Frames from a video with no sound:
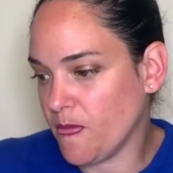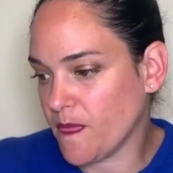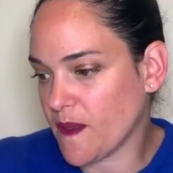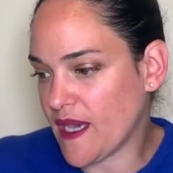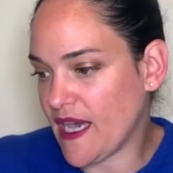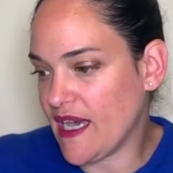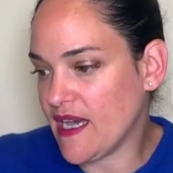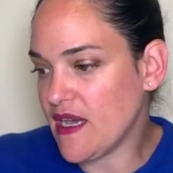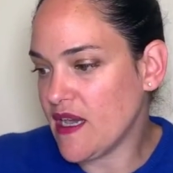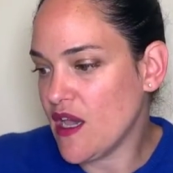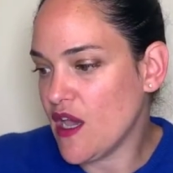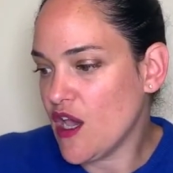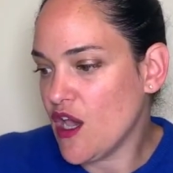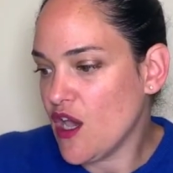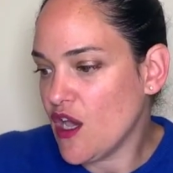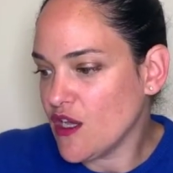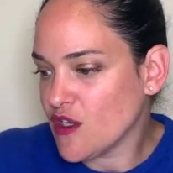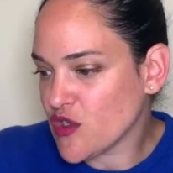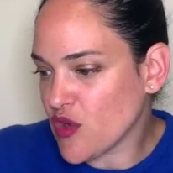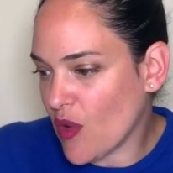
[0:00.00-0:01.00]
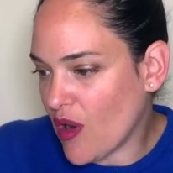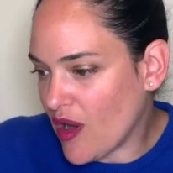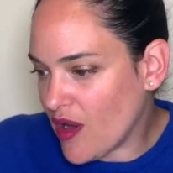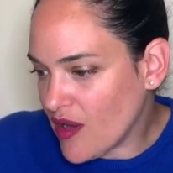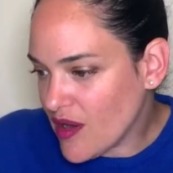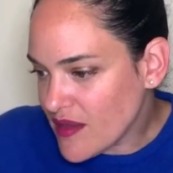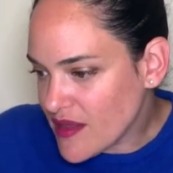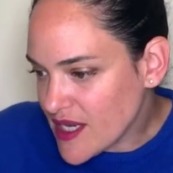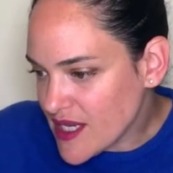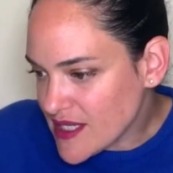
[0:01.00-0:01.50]
Okay, so
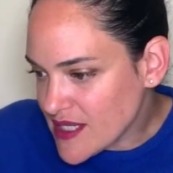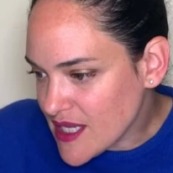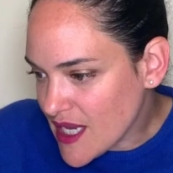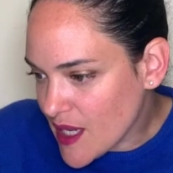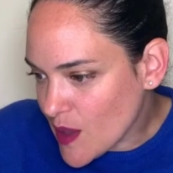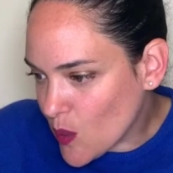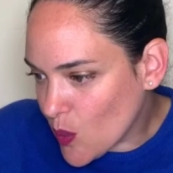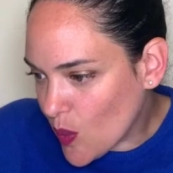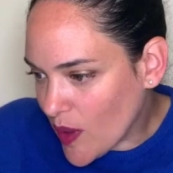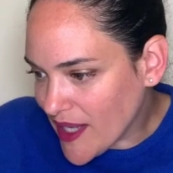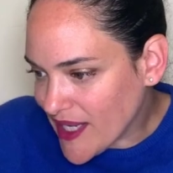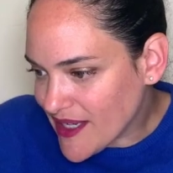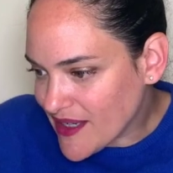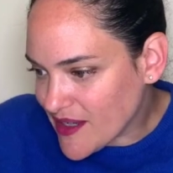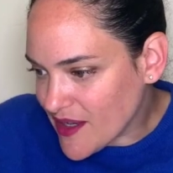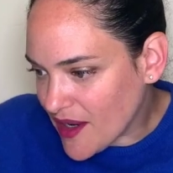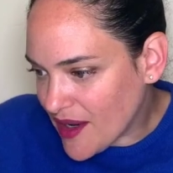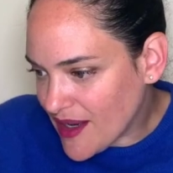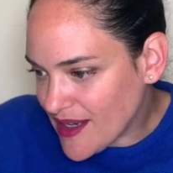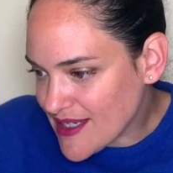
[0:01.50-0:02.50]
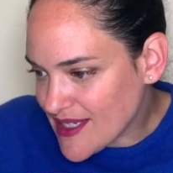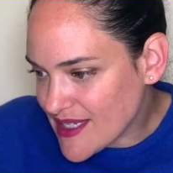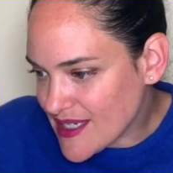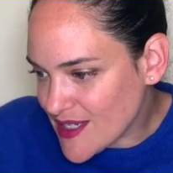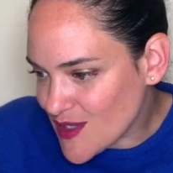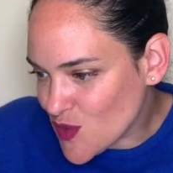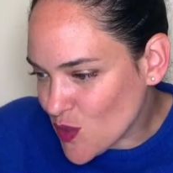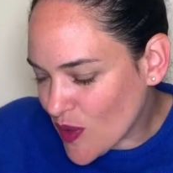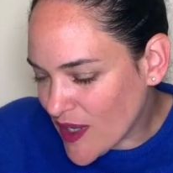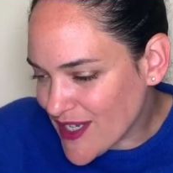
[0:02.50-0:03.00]
all these like white dots,
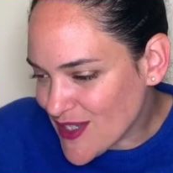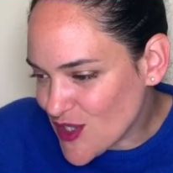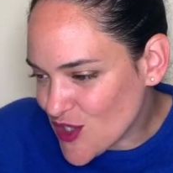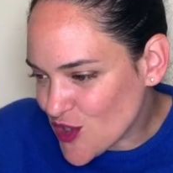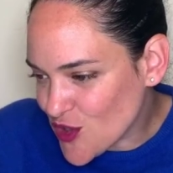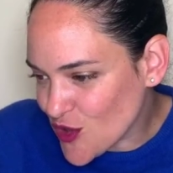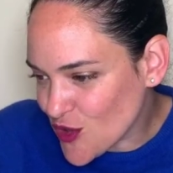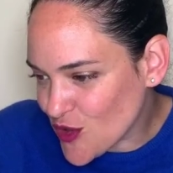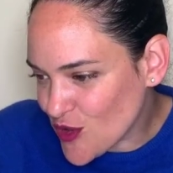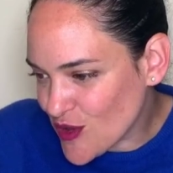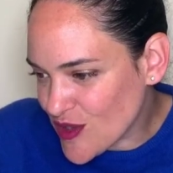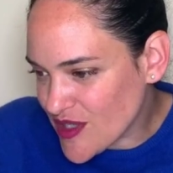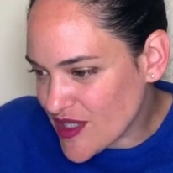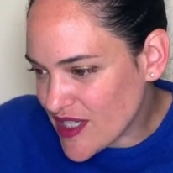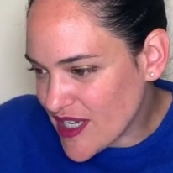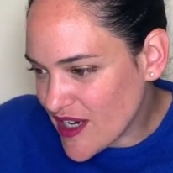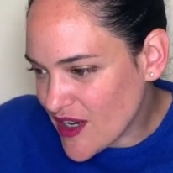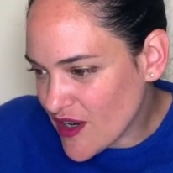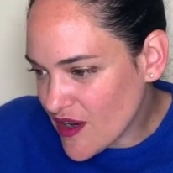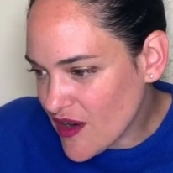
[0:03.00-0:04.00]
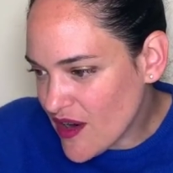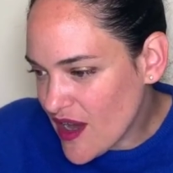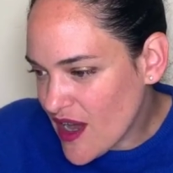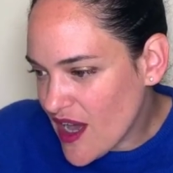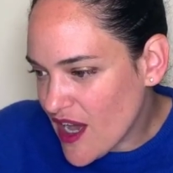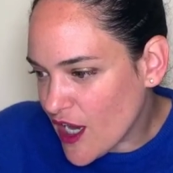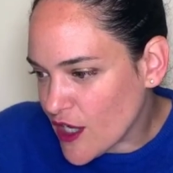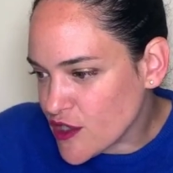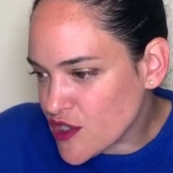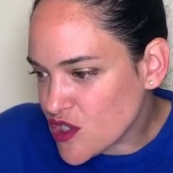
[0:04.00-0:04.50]
these white circles there,
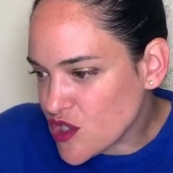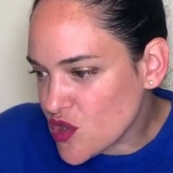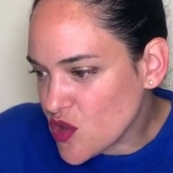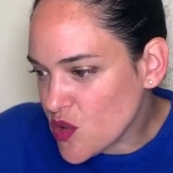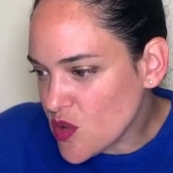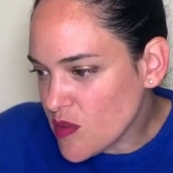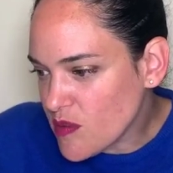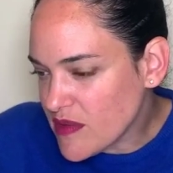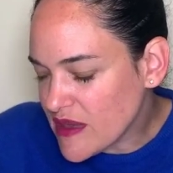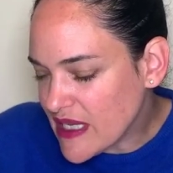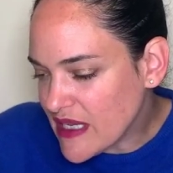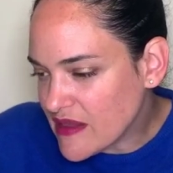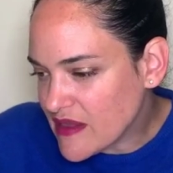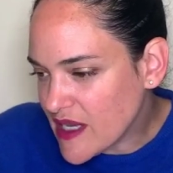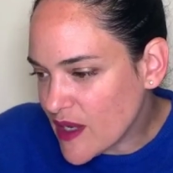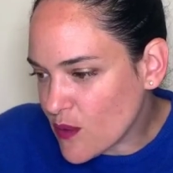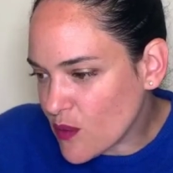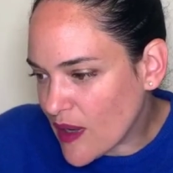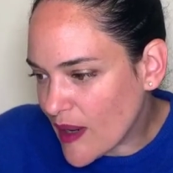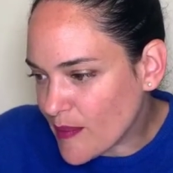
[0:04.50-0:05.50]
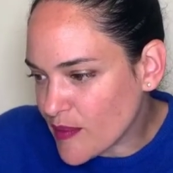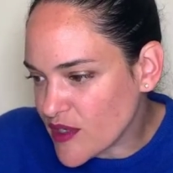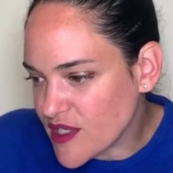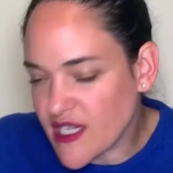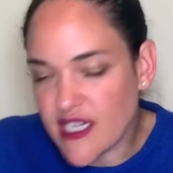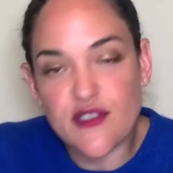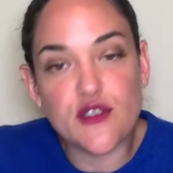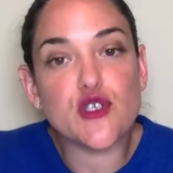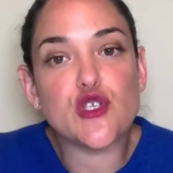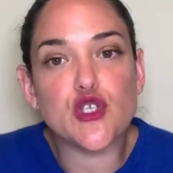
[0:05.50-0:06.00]
assume that they
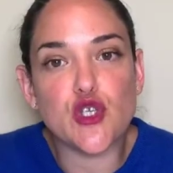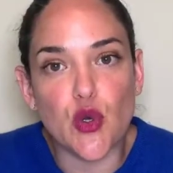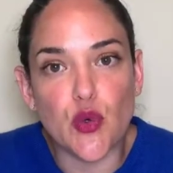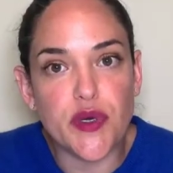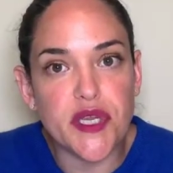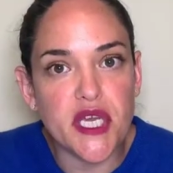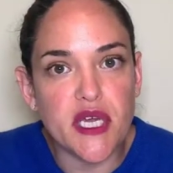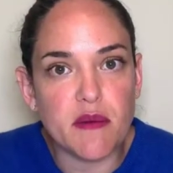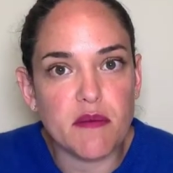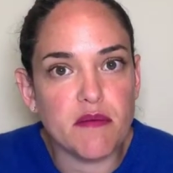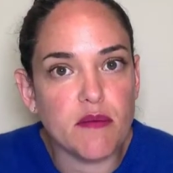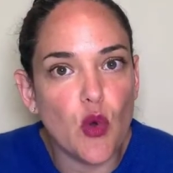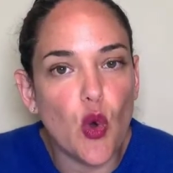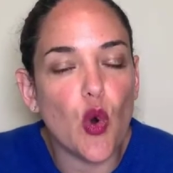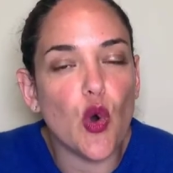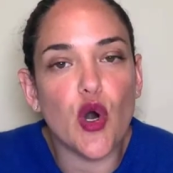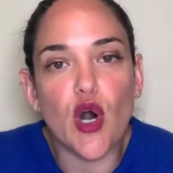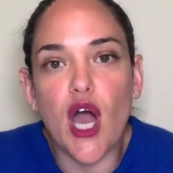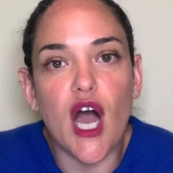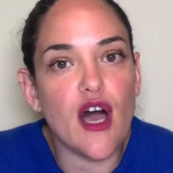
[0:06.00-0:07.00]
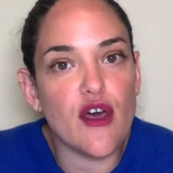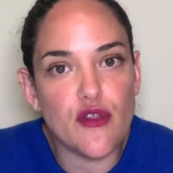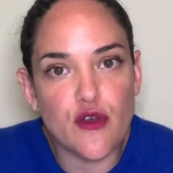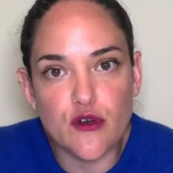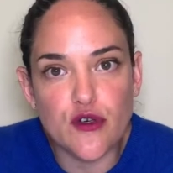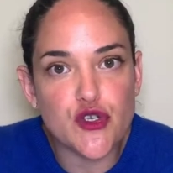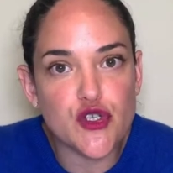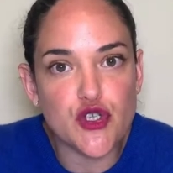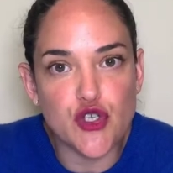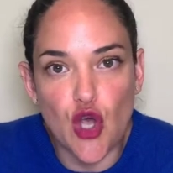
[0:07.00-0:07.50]
represent sodium or other
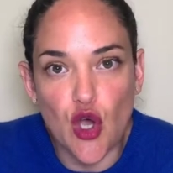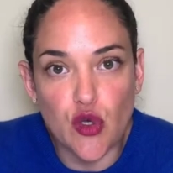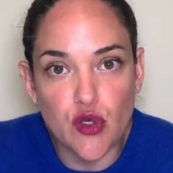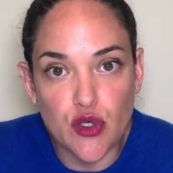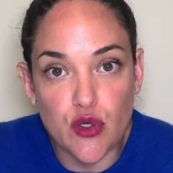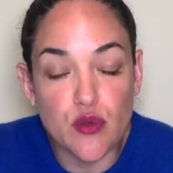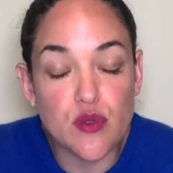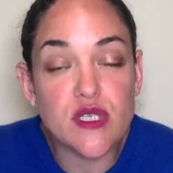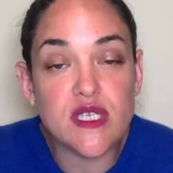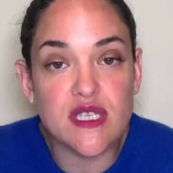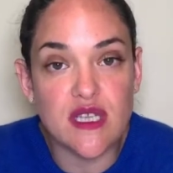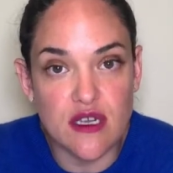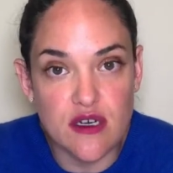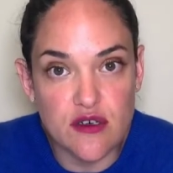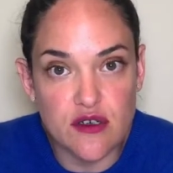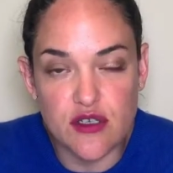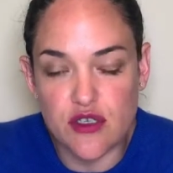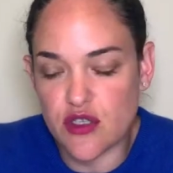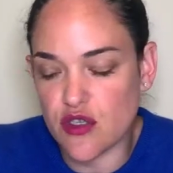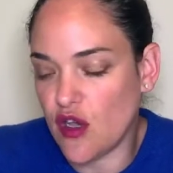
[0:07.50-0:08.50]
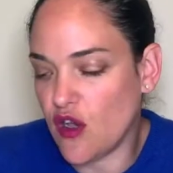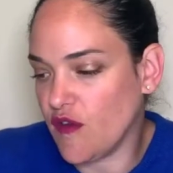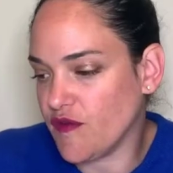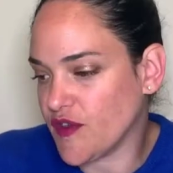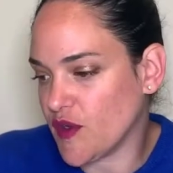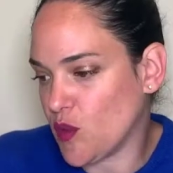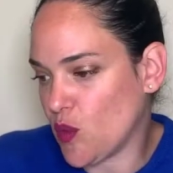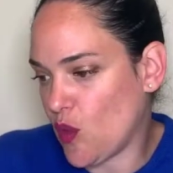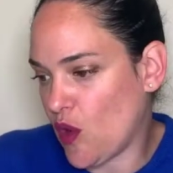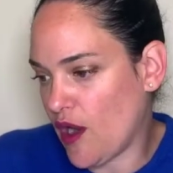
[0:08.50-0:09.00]
solutes that are dissolved
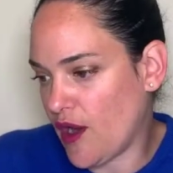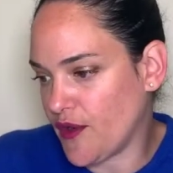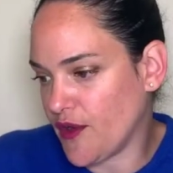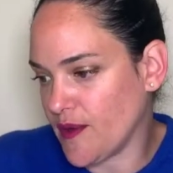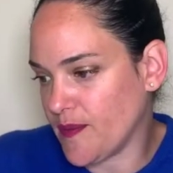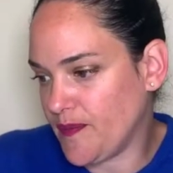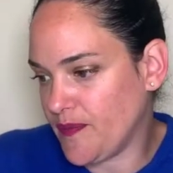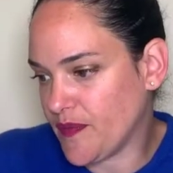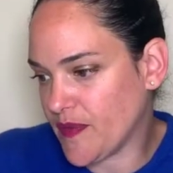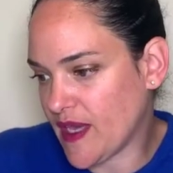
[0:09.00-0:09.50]
in water.